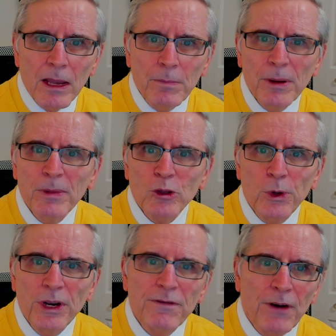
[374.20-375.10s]
Amendment
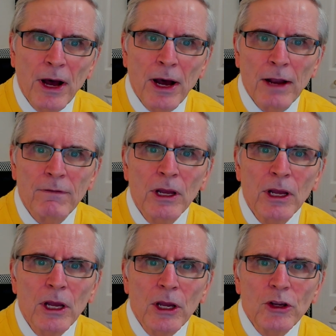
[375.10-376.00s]
25.
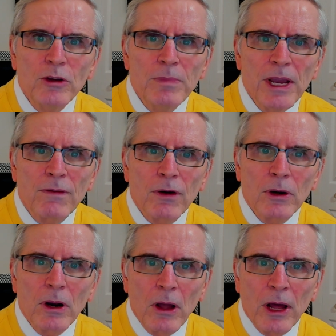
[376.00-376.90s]
You may have
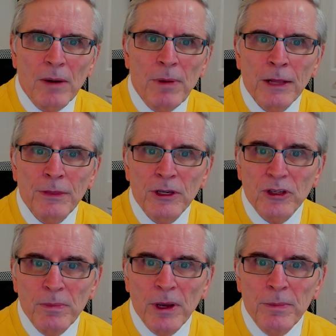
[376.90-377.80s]
heard a lot about
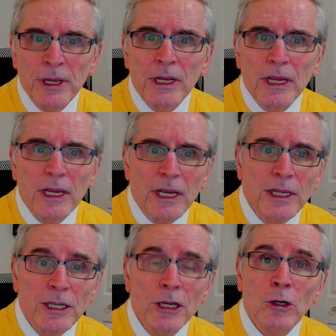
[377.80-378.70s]
this amendment
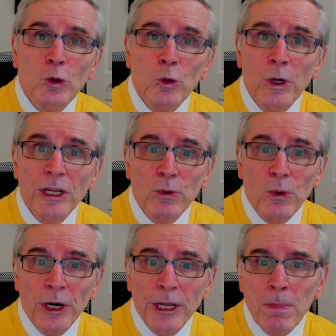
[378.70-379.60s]
in the year
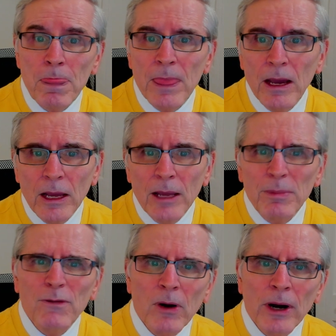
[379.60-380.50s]
2020.
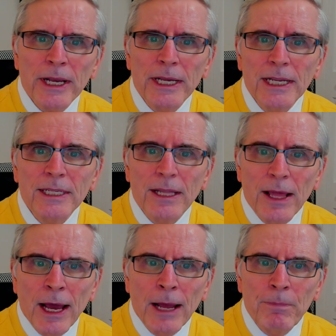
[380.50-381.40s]
Before I get into
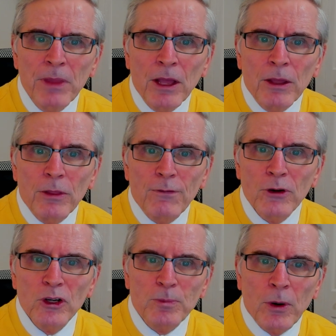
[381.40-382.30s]
that, the
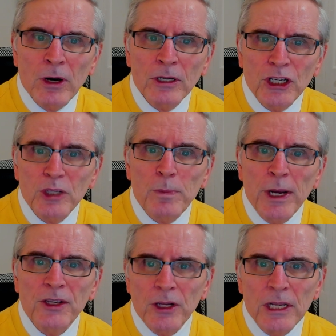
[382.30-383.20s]
first part just
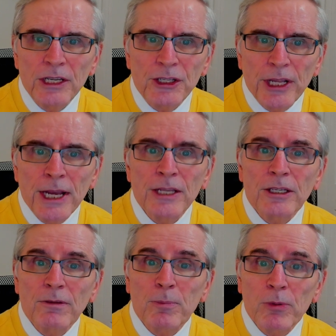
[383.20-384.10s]
basically
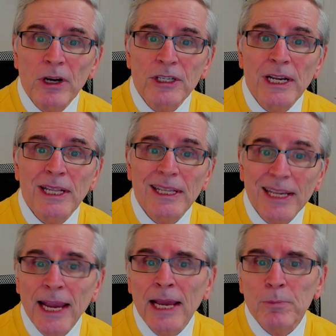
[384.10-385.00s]
states that the president
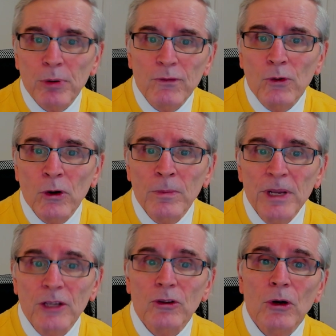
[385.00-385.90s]
can't perform
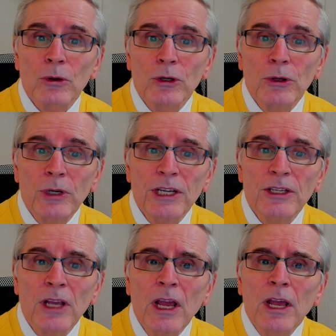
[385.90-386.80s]
his or her
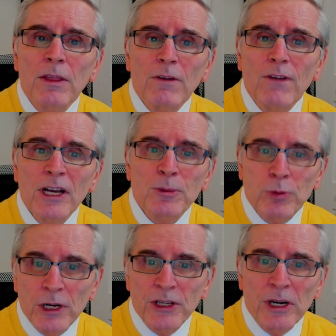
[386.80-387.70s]
duties. The vice
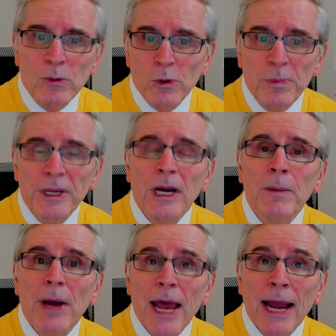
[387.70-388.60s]
president will
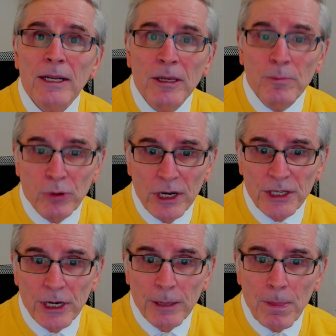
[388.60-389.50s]
become acting
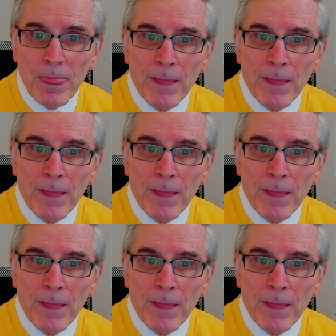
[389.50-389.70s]
president.